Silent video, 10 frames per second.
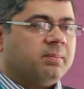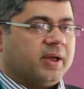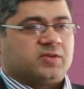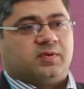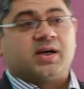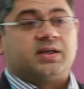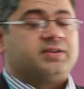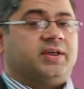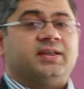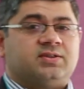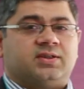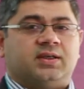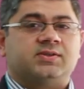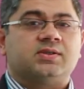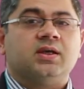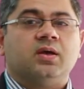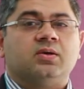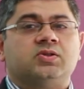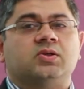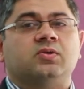Because we can't change this.
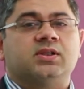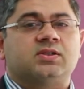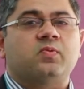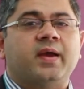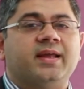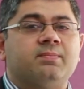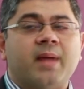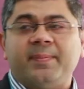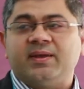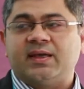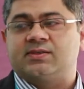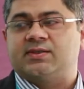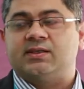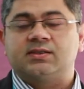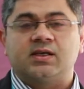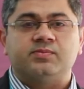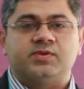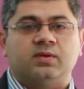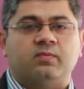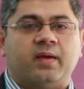So this is where the mapping exercise
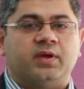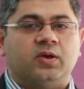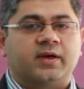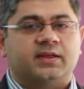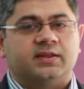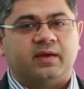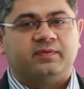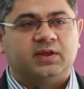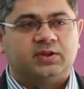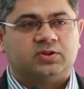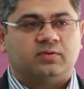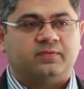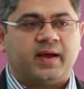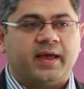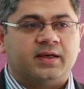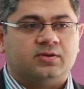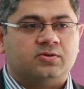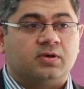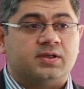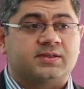comes in, we look at the definition of FHIR
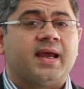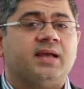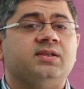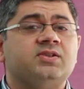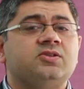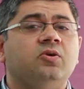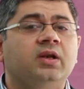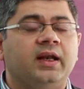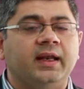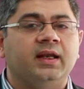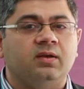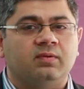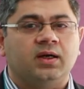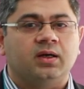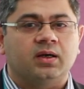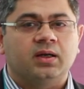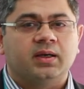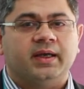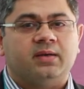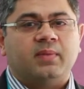intolerance, and this is all clinical work.
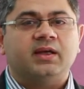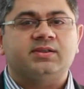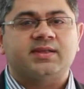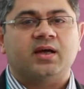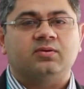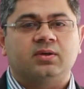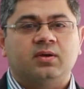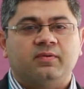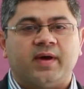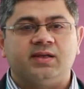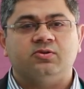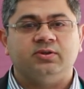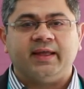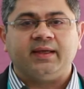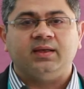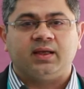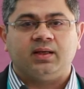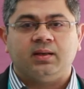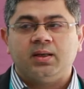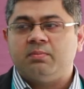It might sound FHIR is all
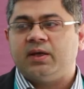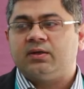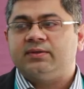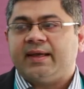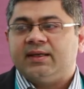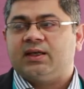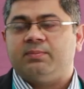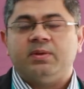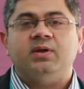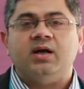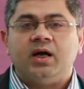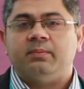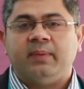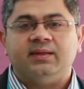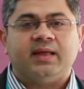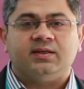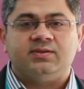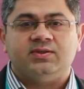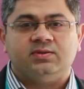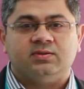technical, but technical people can't make that
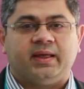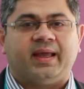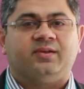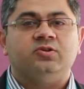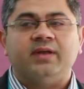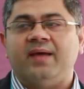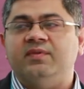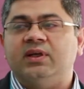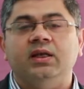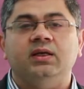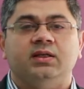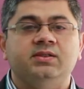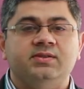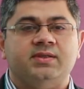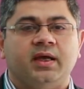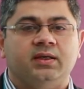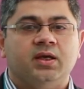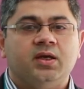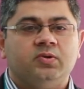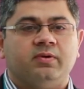decision. They don't have the clinical insight
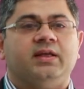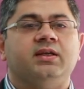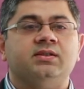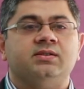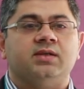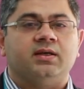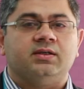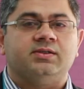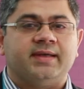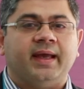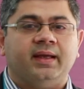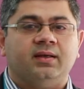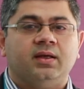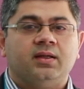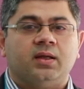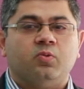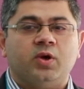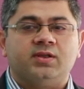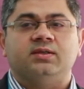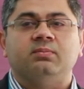to really understand that what
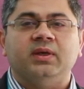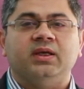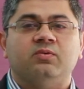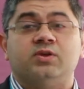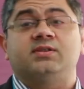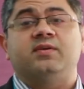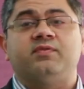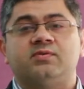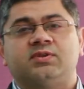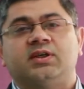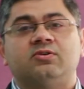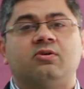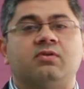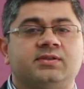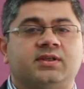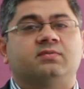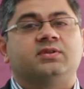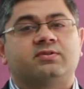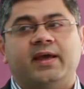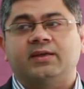does it mean, what's the difference between intolerance and
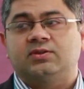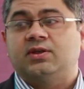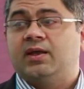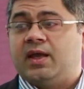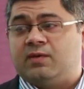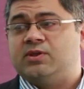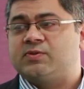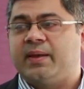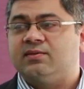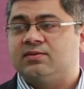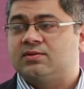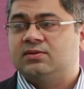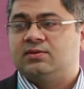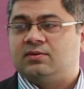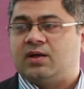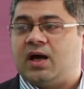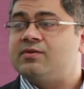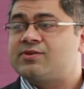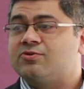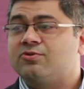adverse reaction. And we spend
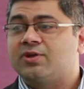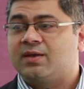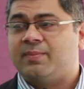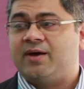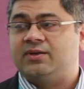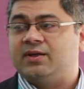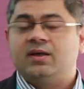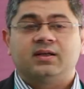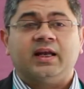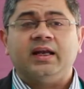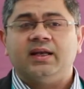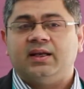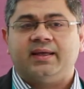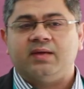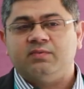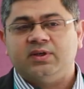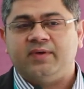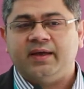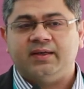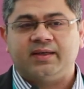hours talking about it. Clinically, can we
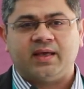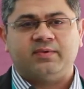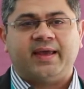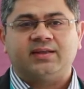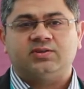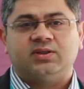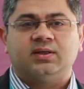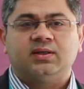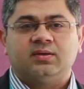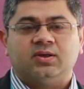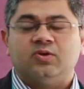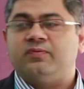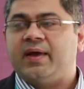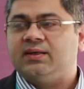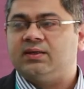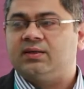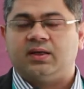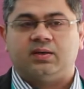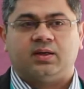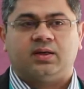define it? Can we actually find
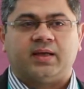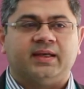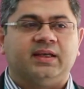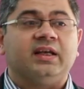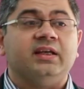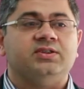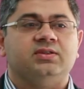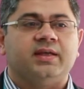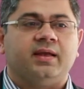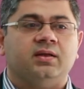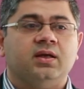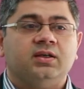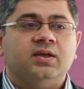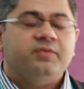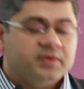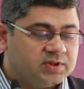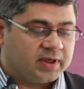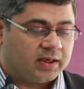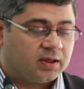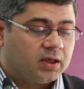it? Any clinician can
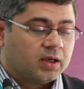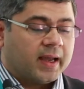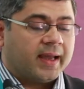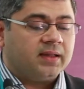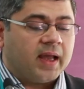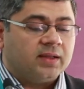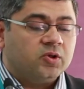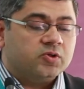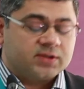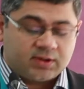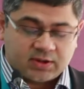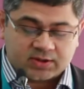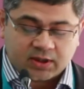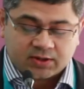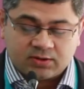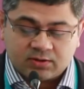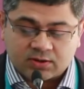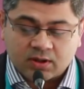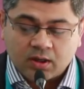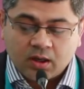differentiate. And those are the
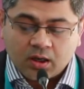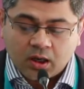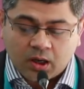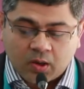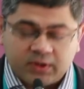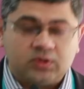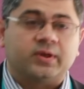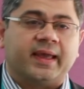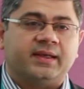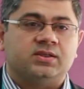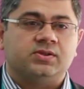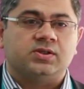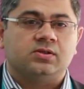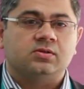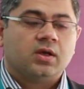discussions we do get into.